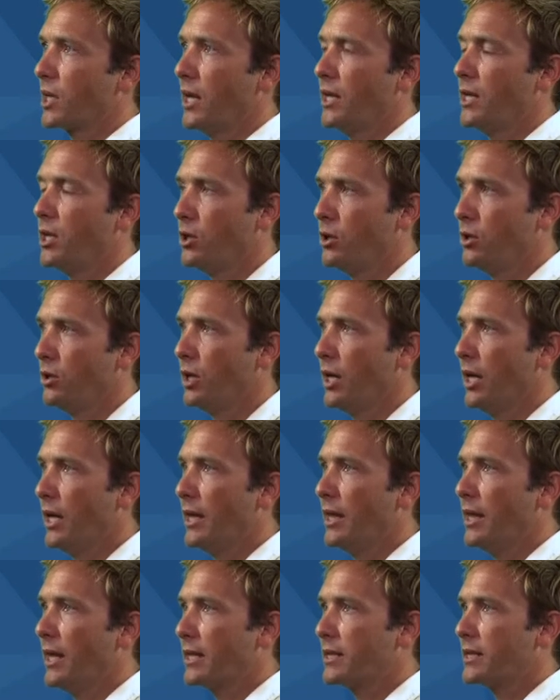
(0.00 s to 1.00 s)
to you
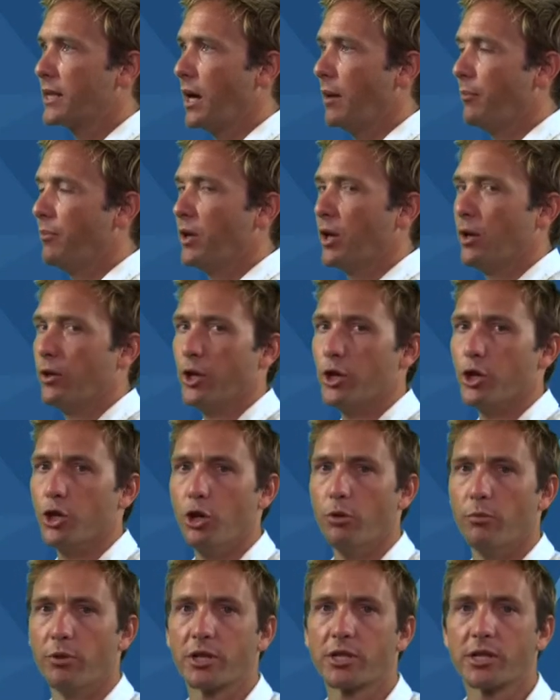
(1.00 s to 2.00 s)
that, that
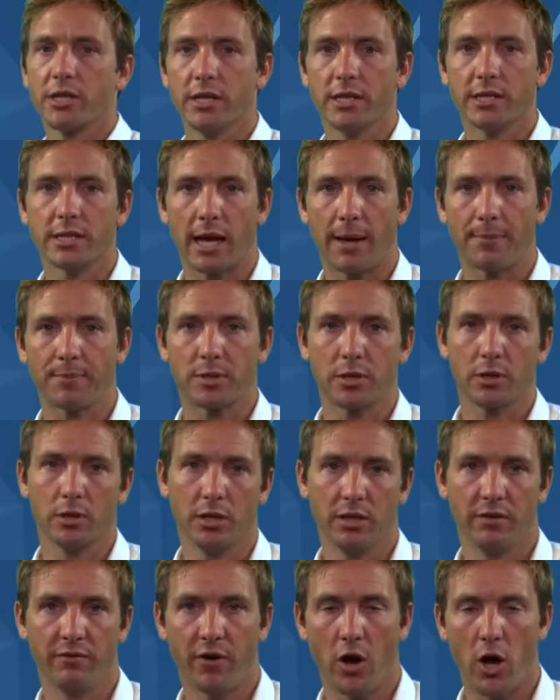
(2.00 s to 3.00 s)
numeracy is
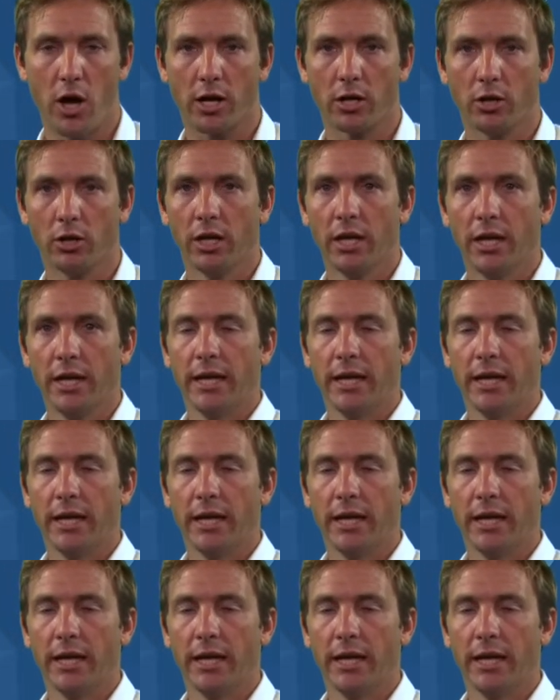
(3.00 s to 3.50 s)
absolutely vital.